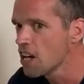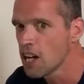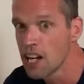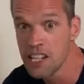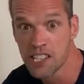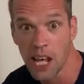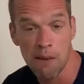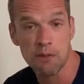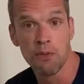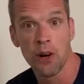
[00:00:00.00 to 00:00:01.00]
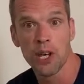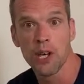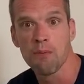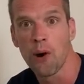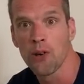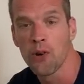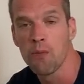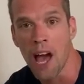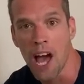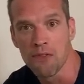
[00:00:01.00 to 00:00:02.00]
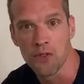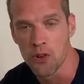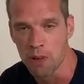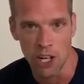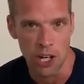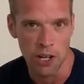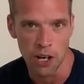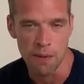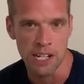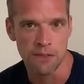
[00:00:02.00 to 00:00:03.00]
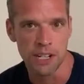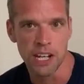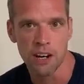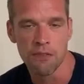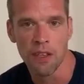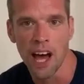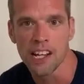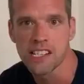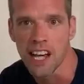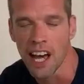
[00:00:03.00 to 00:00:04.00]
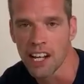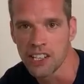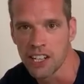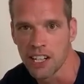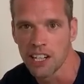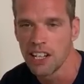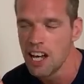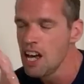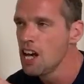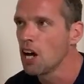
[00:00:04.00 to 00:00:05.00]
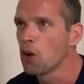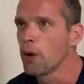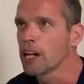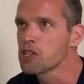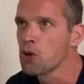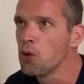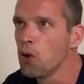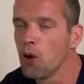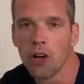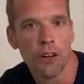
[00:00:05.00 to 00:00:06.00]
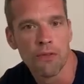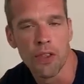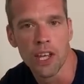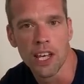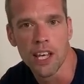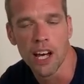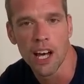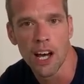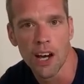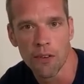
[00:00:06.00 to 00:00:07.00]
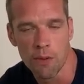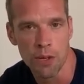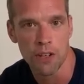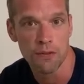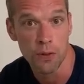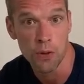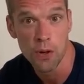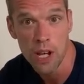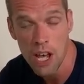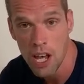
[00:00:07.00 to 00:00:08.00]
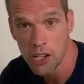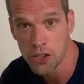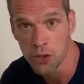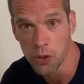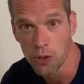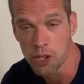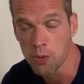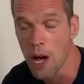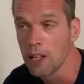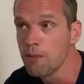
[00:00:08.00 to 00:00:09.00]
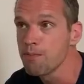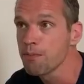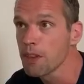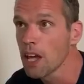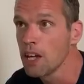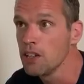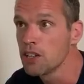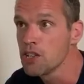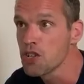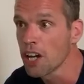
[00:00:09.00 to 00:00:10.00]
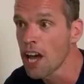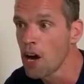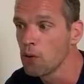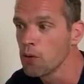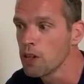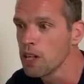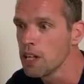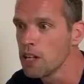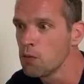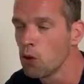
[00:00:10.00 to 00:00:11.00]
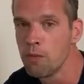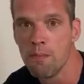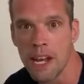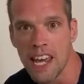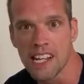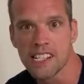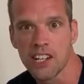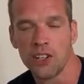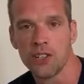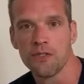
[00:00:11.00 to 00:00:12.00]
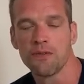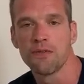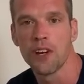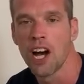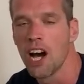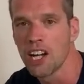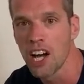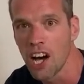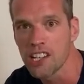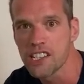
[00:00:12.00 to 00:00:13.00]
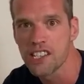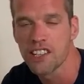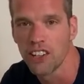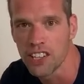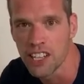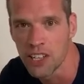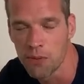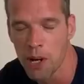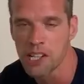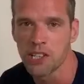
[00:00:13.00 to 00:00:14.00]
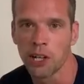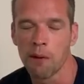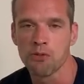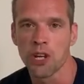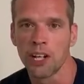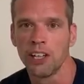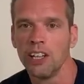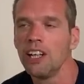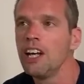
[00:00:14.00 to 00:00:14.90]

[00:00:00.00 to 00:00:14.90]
he scaped my biorb air for me, and I made a video of that, and I did a quick tour of the beautiful store as well. You can check out the 1 minute kind of cut that I did on my Instagram channel.